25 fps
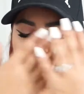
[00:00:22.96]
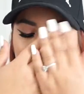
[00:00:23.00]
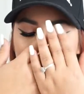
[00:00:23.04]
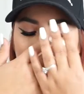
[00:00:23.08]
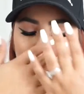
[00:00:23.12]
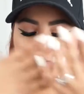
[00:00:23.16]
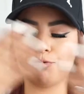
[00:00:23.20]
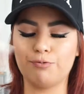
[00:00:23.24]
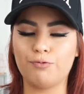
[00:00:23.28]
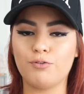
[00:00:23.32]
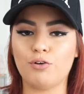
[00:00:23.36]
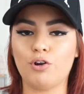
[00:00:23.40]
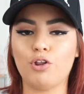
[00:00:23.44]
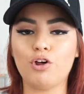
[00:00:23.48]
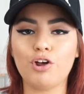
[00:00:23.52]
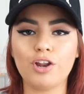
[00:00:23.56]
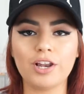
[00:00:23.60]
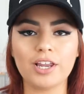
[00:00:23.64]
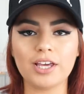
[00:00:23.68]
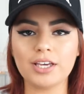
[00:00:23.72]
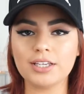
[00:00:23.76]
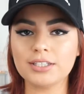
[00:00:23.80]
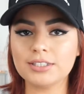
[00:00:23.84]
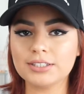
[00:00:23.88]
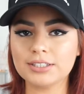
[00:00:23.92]

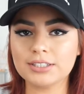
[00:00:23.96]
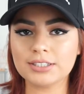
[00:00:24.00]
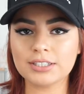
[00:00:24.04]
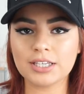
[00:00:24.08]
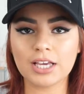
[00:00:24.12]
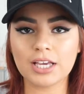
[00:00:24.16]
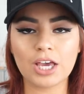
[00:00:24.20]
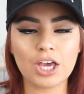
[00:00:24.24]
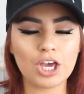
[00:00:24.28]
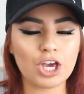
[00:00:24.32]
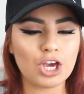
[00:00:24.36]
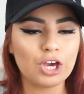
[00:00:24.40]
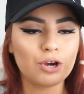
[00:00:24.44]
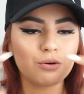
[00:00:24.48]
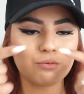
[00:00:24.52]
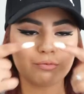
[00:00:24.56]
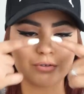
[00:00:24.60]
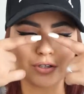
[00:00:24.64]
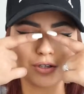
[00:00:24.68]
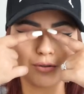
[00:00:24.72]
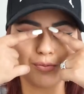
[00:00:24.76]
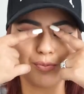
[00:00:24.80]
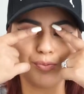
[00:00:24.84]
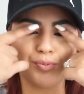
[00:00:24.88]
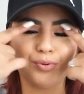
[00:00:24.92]
flawless
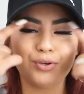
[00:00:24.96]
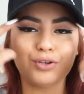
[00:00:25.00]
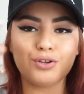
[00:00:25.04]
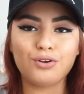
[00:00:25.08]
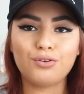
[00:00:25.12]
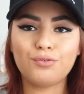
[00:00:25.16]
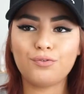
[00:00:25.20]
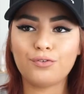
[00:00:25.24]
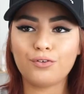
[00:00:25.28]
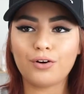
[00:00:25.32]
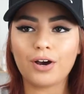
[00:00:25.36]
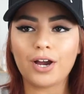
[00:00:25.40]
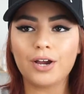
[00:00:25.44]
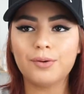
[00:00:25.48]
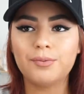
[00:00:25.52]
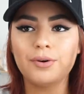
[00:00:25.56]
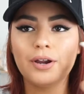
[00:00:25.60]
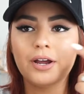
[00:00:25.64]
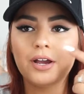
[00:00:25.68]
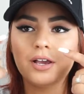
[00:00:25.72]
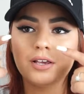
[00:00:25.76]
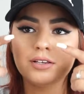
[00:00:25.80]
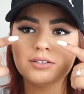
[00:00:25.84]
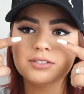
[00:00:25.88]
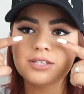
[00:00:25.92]
with beautiful
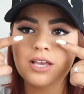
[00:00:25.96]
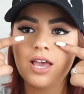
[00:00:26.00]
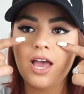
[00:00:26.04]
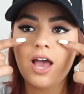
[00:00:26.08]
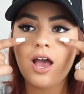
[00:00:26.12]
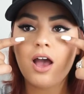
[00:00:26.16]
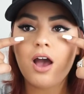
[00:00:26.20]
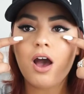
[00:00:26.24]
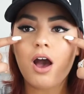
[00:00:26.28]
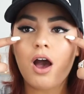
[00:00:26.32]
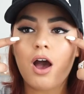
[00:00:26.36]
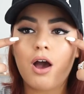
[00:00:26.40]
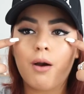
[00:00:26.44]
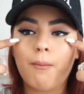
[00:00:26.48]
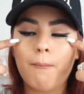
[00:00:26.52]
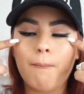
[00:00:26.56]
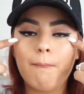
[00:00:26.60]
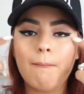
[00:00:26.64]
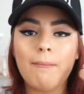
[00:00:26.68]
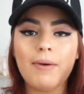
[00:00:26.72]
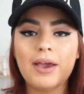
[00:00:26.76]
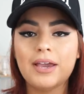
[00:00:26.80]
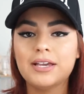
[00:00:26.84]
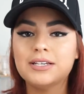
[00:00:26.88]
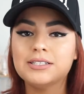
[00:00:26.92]
eyebrows,
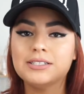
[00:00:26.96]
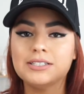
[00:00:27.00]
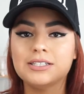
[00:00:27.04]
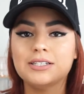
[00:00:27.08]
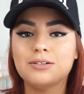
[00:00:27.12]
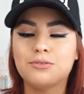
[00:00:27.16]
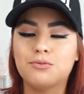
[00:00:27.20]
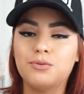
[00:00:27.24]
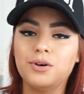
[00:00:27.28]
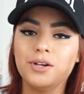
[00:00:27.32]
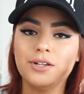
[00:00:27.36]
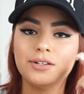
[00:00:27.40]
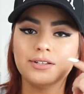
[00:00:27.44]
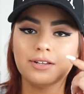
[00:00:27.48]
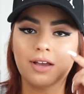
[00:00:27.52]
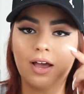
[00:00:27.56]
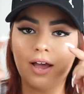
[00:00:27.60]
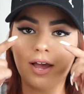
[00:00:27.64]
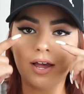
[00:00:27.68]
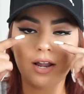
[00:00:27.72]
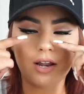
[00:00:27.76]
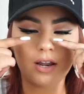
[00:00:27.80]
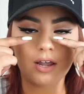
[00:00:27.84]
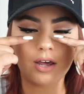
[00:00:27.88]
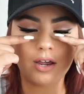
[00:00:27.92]
amazing winged
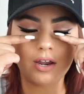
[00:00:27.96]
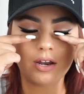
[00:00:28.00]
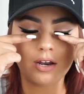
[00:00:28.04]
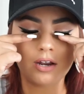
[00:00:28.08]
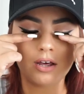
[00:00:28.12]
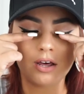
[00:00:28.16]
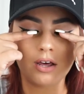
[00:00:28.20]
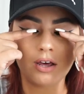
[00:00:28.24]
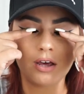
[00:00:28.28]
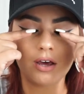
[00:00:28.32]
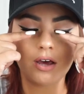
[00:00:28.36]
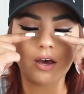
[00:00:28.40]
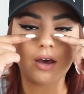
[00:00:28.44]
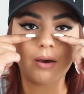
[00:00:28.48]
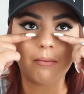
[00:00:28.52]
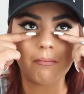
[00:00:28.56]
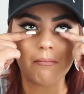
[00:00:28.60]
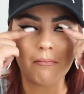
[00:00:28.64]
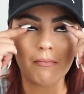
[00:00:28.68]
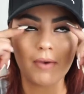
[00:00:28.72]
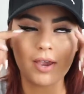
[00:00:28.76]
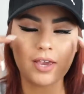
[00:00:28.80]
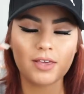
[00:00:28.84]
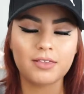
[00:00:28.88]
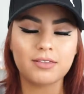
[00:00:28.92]
eyeliner,
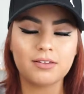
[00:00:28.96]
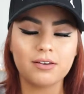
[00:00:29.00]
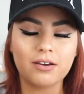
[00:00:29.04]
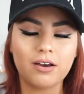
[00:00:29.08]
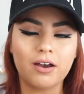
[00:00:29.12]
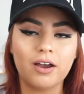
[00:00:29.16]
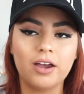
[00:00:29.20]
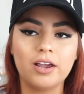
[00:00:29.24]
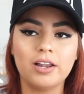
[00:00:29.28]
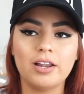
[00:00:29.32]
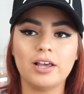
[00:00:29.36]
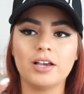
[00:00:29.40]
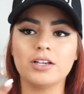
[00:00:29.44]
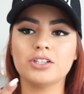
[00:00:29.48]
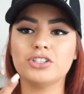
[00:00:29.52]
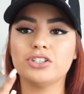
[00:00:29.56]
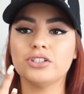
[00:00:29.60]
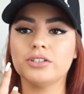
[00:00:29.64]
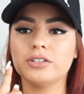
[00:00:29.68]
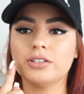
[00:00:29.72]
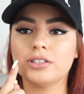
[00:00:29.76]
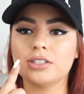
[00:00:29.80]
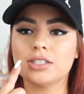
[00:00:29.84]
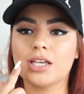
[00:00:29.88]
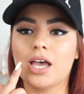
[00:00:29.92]
amazing
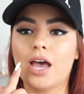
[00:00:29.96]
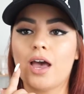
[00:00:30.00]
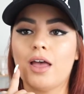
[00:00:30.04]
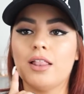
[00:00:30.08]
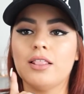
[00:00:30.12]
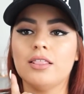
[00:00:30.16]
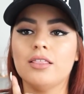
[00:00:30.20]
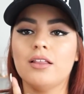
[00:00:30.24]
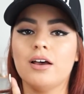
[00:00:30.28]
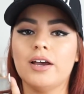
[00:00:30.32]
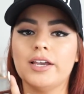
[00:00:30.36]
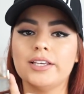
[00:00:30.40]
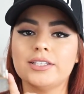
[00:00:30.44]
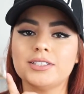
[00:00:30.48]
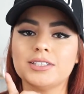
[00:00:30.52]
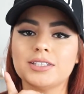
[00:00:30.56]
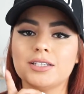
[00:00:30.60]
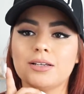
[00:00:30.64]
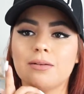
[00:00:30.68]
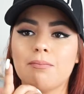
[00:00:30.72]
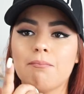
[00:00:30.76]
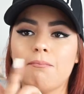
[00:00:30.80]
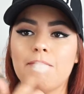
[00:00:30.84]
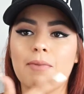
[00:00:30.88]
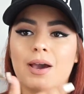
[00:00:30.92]
eyelashes, a nice
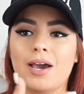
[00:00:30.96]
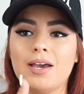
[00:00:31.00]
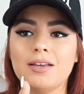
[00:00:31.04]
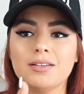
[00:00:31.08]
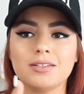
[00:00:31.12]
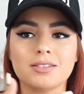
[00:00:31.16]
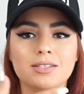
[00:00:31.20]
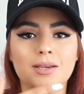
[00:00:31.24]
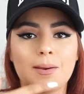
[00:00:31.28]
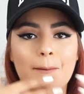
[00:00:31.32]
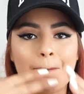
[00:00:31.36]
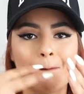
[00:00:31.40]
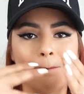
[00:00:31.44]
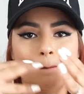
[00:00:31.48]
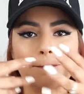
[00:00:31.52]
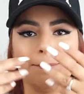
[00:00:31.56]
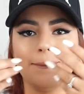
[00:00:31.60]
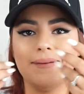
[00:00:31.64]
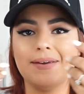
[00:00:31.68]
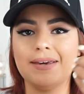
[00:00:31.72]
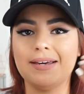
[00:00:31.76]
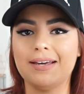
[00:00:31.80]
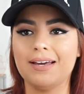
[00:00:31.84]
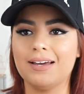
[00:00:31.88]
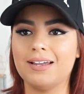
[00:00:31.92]
matte
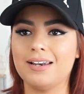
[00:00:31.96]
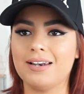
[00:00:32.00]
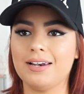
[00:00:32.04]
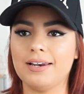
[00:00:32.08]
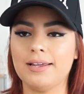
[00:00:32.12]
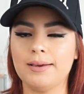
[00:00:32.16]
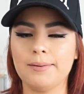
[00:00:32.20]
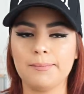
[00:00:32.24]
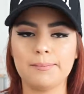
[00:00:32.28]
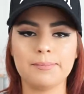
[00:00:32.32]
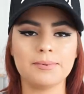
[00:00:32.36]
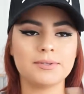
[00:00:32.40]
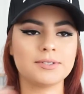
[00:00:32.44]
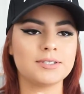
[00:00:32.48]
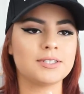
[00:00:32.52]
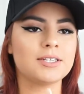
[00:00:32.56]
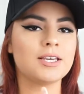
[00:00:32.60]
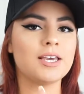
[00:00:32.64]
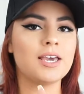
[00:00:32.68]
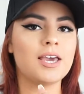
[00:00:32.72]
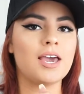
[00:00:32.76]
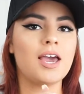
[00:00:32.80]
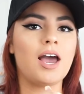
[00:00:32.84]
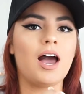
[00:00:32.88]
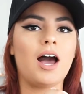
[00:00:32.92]
big lips.
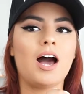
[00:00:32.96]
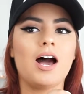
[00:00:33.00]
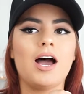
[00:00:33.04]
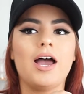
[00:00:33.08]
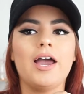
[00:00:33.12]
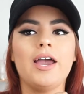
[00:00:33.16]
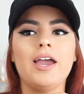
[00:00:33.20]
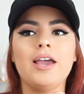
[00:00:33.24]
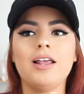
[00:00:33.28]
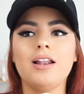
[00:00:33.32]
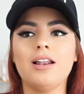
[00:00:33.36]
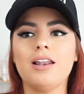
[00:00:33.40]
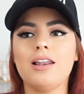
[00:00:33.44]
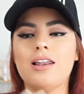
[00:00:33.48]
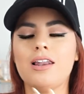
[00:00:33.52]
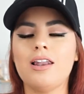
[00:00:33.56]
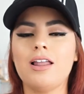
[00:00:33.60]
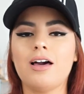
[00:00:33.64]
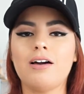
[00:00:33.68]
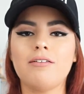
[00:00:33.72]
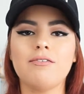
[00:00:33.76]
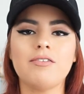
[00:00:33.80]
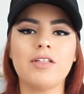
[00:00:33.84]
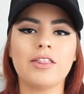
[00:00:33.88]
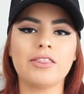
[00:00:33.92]
I
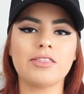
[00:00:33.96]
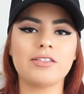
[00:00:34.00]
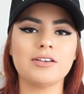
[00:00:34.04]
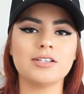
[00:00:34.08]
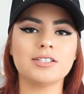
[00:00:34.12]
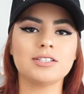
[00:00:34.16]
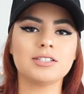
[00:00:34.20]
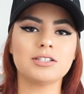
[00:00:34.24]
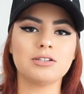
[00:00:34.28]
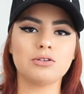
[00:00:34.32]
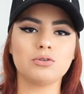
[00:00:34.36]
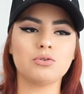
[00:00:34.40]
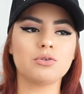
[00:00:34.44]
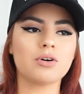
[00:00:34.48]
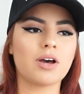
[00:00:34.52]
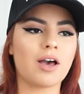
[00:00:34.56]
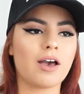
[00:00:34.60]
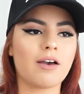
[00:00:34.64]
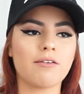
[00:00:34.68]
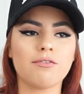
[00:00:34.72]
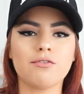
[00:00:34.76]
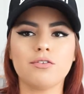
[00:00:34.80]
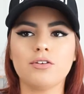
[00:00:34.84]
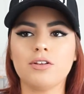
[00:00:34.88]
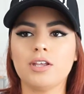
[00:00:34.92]
love this look.
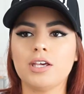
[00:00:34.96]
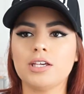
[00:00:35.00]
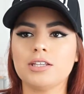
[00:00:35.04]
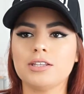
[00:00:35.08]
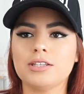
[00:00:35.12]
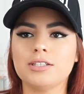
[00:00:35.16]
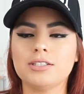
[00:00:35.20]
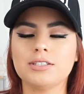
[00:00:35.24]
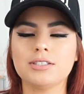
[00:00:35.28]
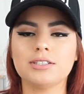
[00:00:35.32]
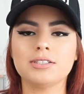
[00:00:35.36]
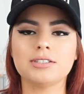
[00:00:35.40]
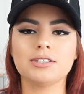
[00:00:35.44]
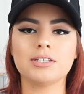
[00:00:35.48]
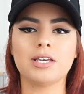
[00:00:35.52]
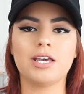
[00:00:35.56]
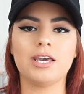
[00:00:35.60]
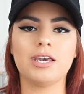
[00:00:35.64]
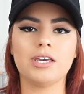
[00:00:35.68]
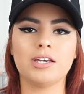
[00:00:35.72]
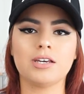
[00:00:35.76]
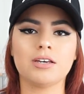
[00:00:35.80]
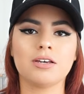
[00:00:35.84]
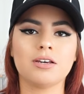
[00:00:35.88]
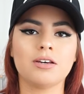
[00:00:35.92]
I feel like this is
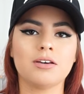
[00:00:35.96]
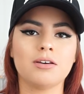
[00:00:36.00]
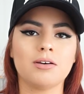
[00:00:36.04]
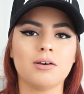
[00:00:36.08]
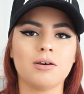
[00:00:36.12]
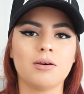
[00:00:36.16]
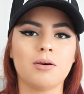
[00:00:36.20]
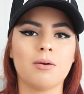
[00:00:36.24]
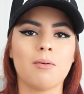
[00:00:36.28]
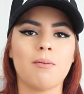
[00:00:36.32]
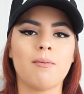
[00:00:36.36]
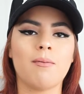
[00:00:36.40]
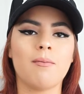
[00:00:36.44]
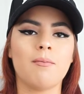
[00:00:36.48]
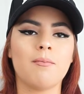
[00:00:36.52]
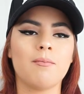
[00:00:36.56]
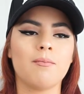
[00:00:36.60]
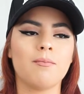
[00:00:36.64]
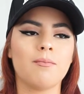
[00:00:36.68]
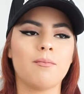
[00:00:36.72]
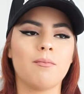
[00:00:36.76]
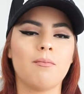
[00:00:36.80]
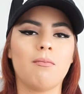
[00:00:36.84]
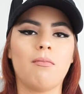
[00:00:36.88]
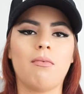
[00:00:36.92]
like
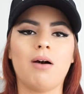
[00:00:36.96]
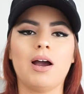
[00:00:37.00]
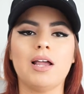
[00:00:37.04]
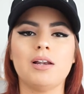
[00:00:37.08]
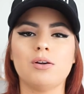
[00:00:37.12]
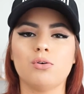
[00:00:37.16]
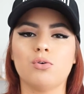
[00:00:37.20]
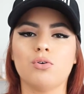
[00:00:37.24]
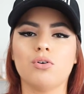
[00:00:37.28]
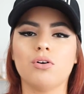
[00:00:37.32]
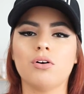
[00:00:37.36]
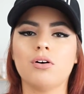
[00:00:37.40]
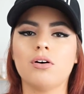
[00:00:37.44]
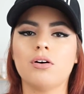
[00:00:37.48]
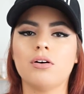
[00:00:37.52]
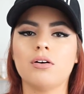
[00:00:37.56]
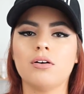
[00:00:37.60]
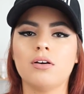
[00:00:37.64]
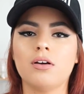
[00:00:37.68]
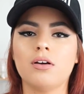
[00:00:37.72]
my look.